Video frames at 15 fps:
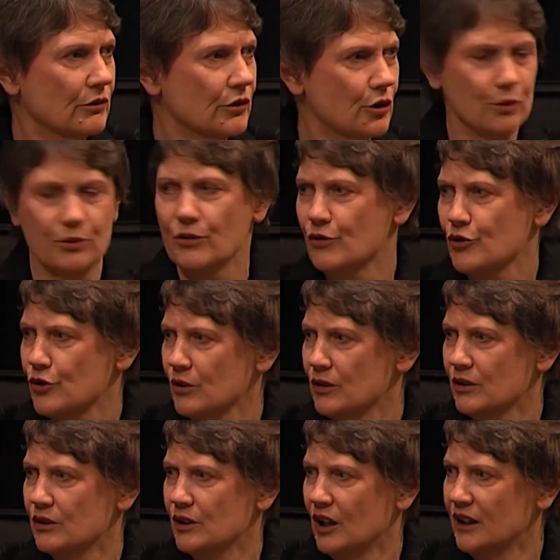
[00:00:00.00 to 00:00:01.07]
Children
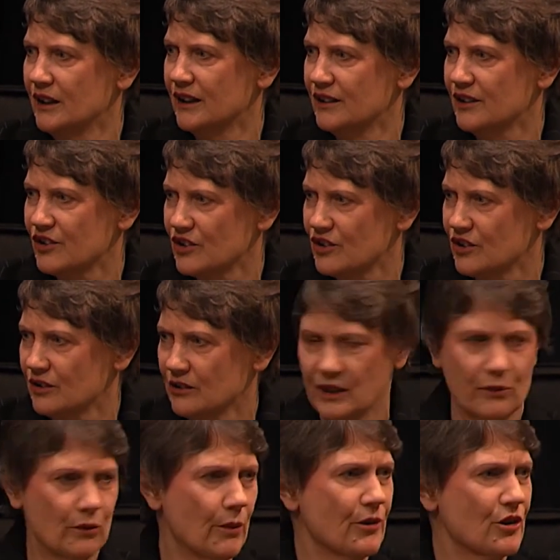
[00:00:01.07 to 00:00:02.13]
shouldn't die
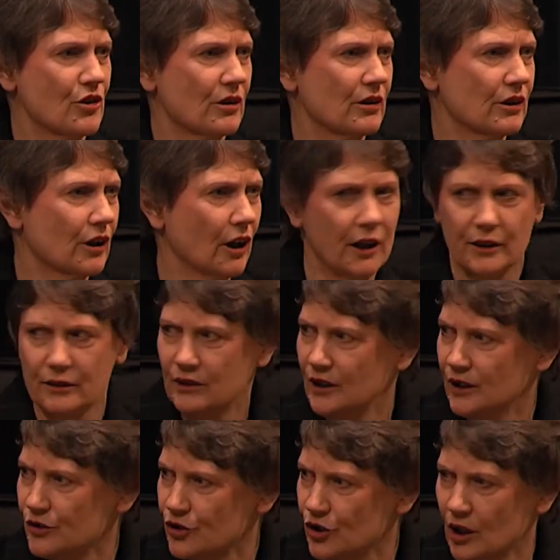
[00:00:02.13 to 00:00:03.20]
unnecessarily. Women shouldn't die in
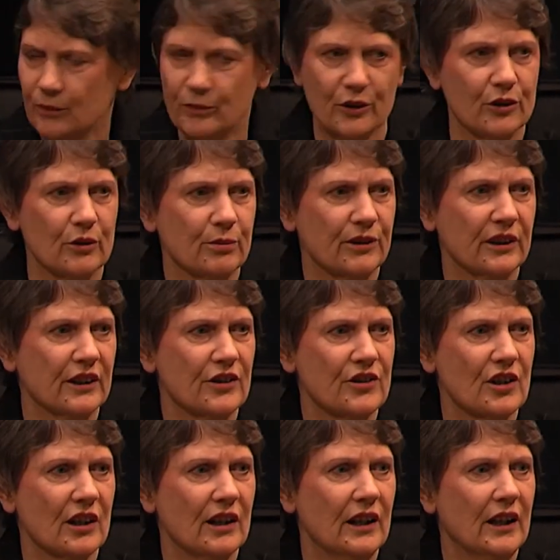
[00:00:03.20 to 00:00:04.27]
childbirth or
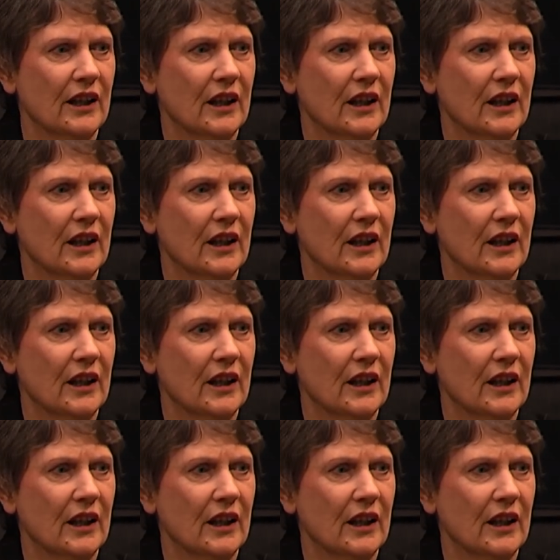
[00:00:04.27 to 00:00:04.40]
pregnancy.